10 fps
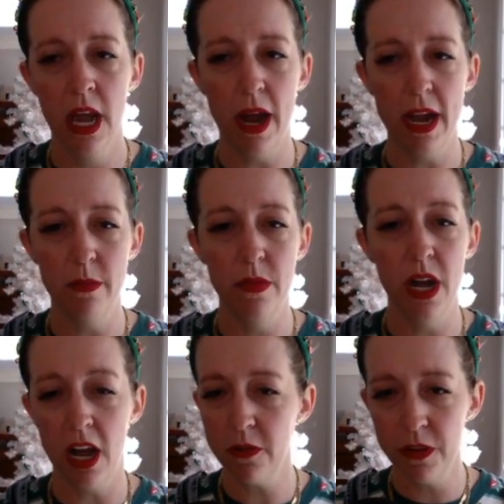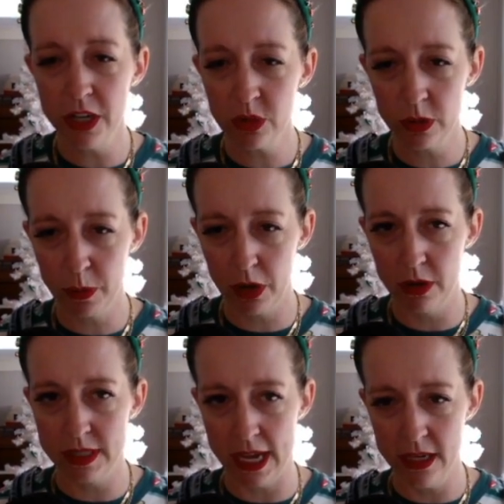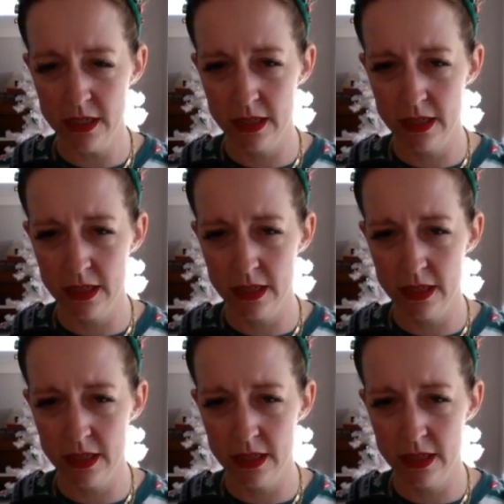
I am not finished with Burrow's End.